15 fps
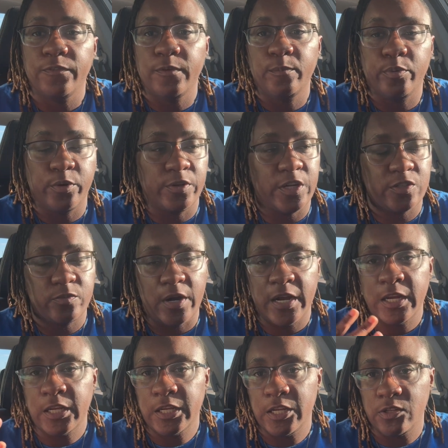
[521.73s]
That's why I
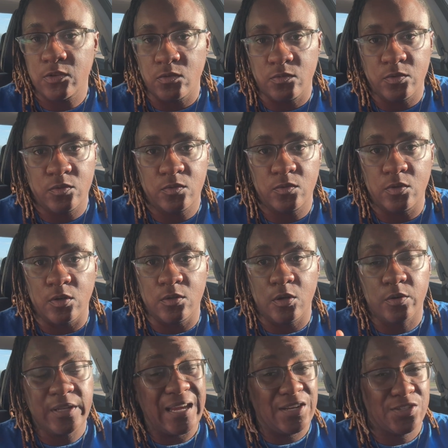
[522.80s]
didn't give you the
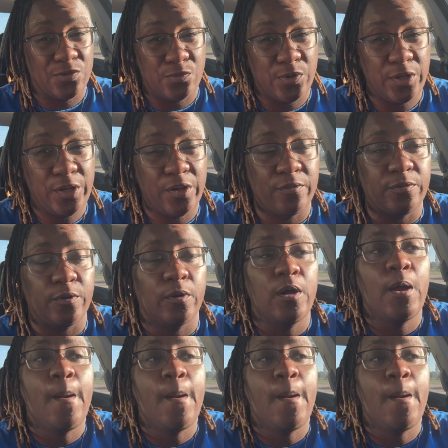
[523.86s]
location, whatever.